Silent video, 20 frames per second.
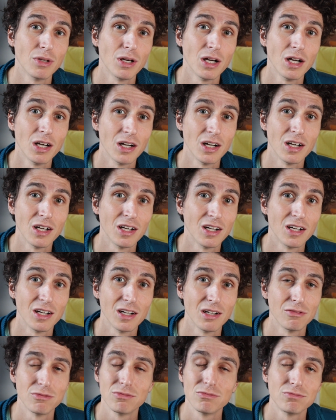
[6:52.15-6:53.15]

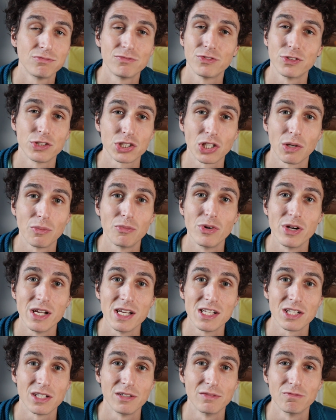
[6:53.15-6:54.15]
for some
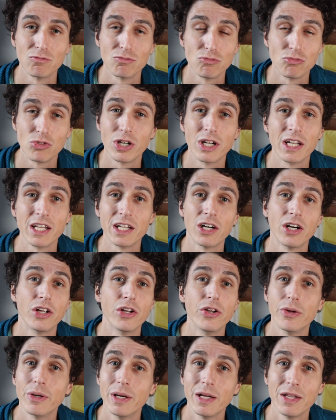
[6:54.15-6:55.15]
reason, really
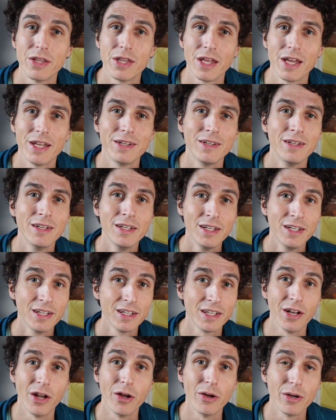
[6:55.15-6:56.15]
can't do it, then
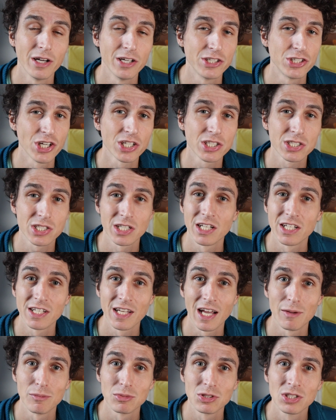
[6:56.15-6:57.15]
adjust and
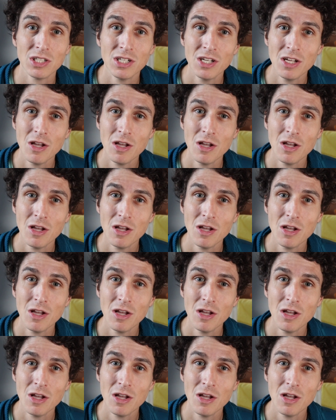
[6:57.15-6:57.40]
adapt,